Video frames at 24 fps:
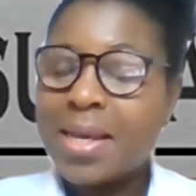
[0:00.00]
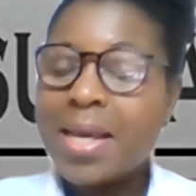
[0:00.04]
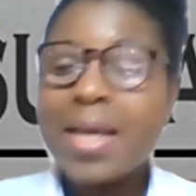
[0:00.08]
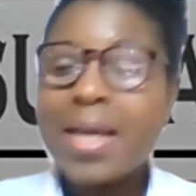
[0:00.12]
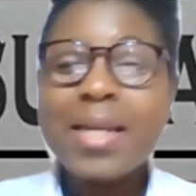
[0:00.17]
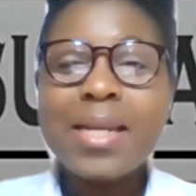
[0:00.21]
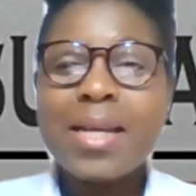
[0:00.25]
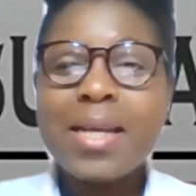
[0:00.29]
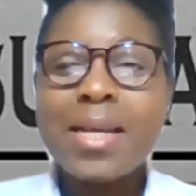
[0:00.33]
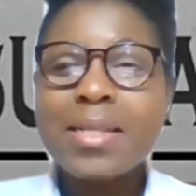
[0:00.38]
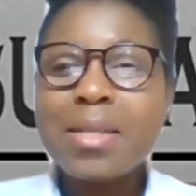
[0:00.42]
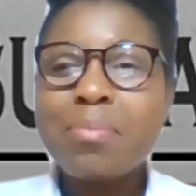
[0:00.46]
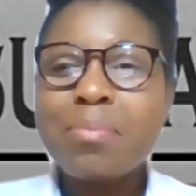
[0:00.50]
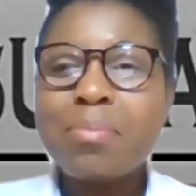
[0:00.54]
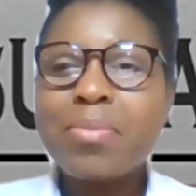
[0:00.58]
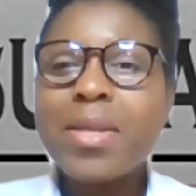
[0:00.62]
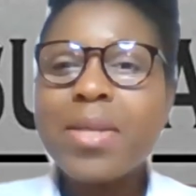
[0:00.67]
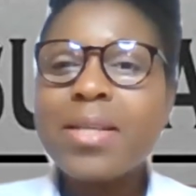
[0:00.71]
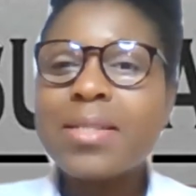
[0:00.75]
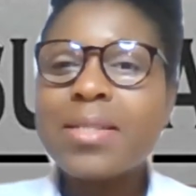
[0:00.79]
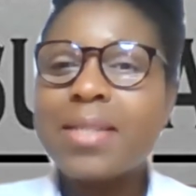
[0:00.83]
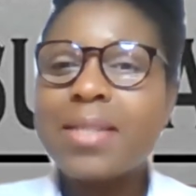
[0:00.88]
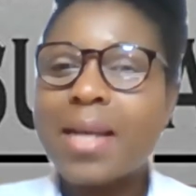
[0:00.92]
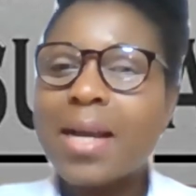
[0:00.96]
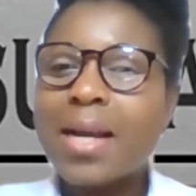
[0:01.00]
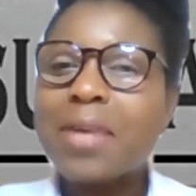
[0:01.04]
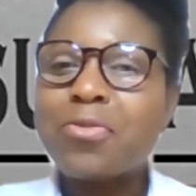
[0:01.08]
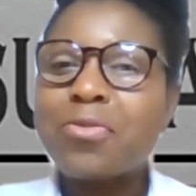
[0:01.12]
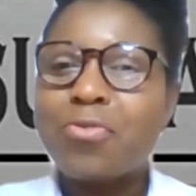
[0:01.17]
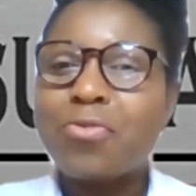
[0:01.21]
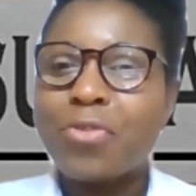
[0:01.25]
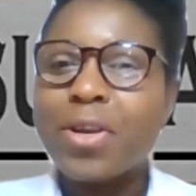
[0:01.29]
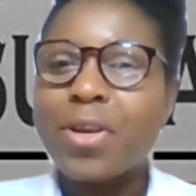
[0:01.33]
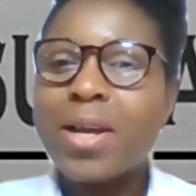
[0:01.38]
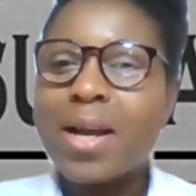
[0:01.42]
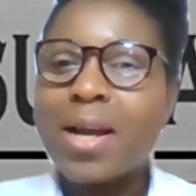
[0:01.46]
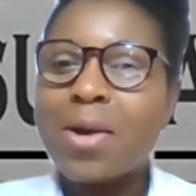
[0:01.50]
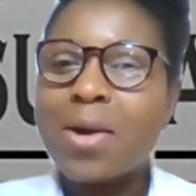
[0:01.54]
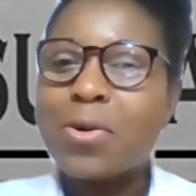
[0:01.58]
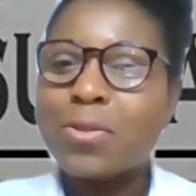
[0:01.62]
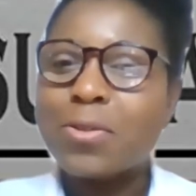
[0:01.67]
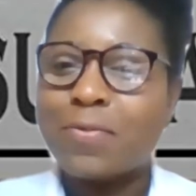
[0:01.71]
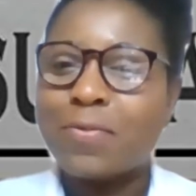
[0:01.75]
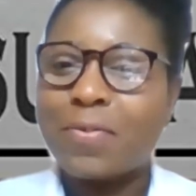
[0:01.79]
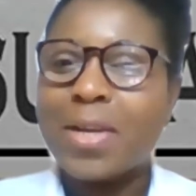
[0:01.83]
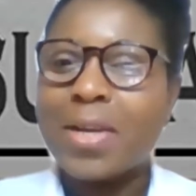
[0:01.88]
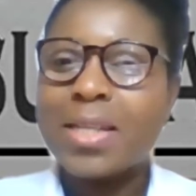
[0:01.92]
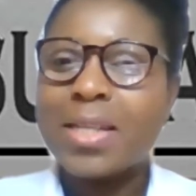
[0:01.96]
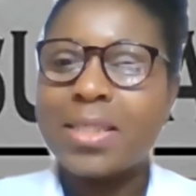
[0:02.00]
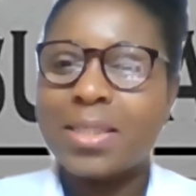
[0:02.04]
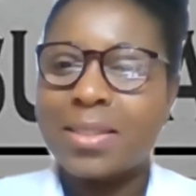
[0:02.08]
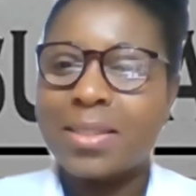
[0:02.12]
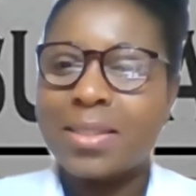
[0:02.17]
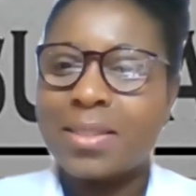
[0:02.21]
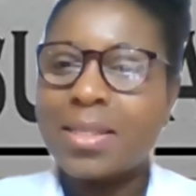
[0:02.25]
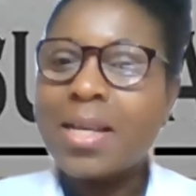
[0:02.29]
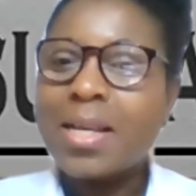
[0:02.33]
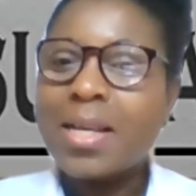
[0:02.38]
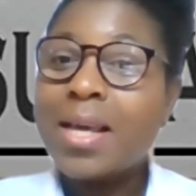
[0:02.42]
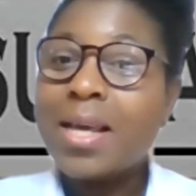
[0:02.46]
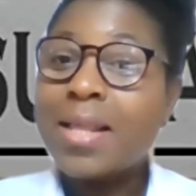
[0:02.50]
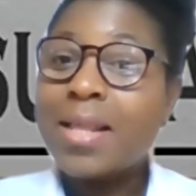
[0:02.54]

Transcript: And there are some things that can trigger hot flashes.